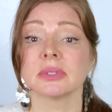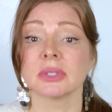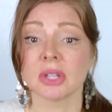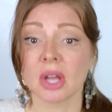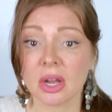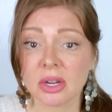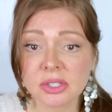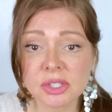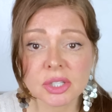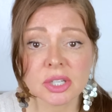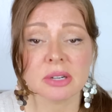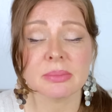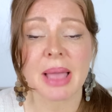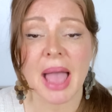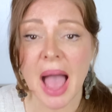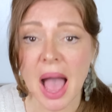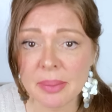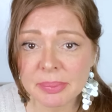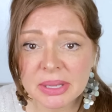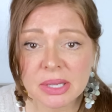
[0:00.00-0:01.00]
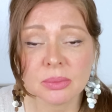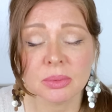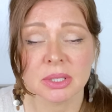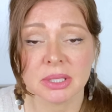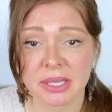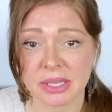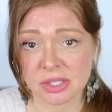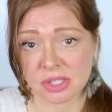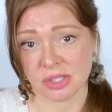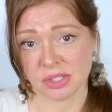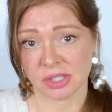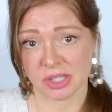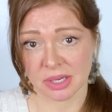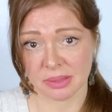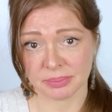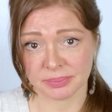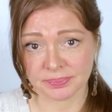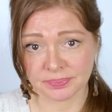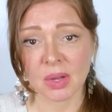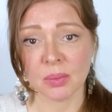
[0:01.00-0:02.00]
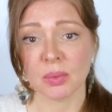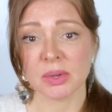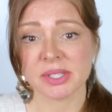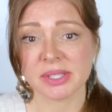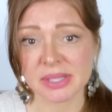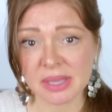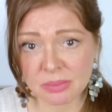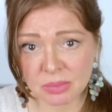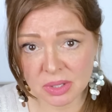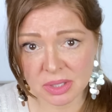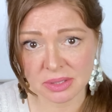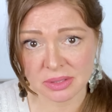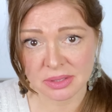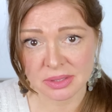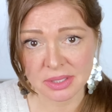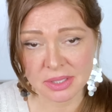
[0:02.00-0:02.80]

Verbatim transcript: long-term happy relationship with someone